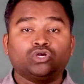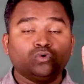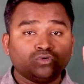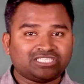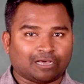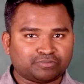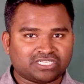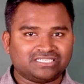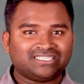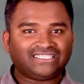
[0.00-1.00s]
two
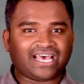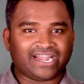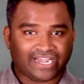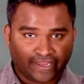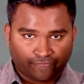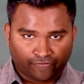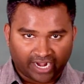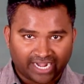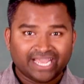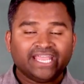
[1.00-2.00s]
substances are
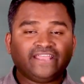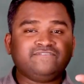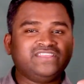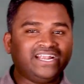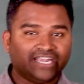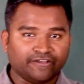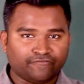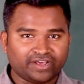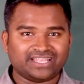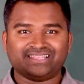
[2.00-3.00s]
different if they
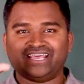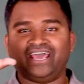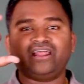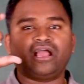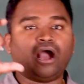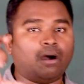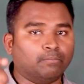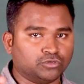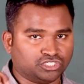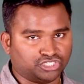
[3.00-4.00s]
differ in their
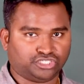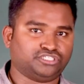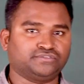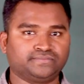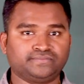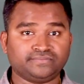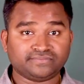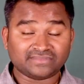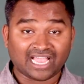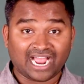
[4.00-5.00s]
composition.
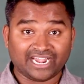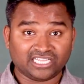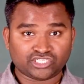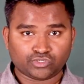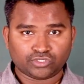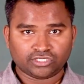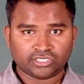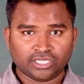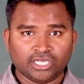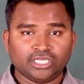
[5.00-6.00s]
Understood?
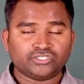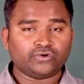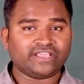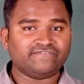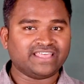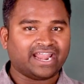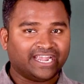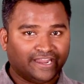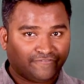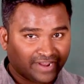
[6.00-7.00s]
So if they are
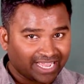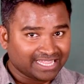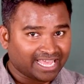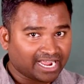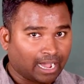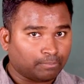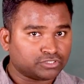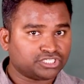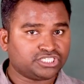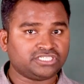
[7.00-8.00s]
differing in their
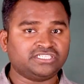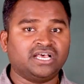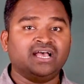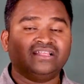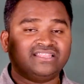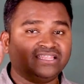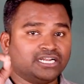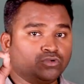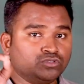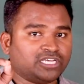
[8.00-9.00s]
compositions, then
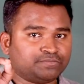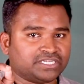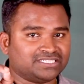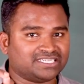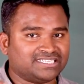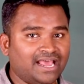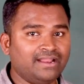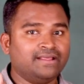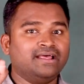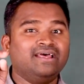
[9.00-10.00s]
the two substances
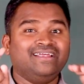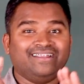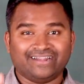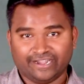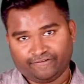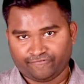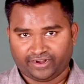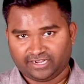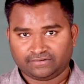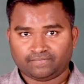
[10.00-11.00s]
are
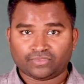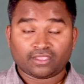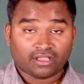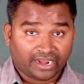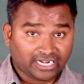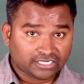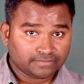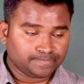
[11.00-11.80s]
different, correct?